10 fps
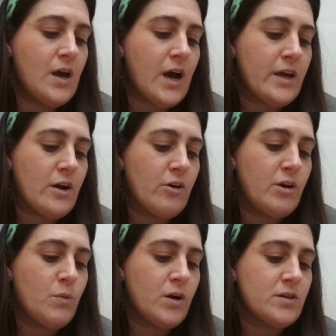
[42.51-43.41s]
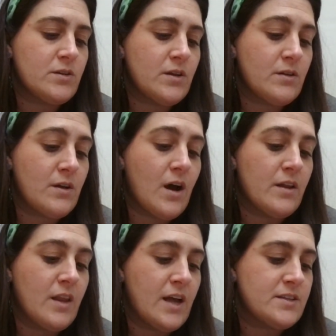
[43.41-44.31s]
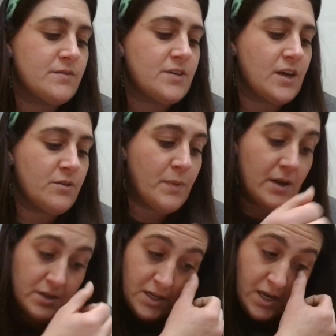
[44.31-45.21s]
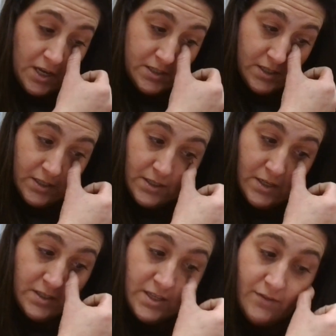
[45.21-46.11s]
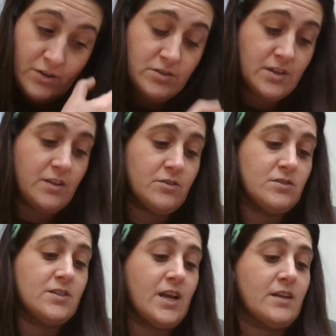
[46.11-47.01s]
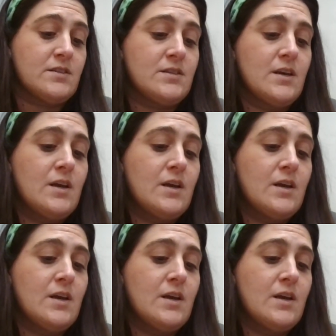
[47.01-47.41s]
I'd already worked on lots of death penalty cases in several southern states,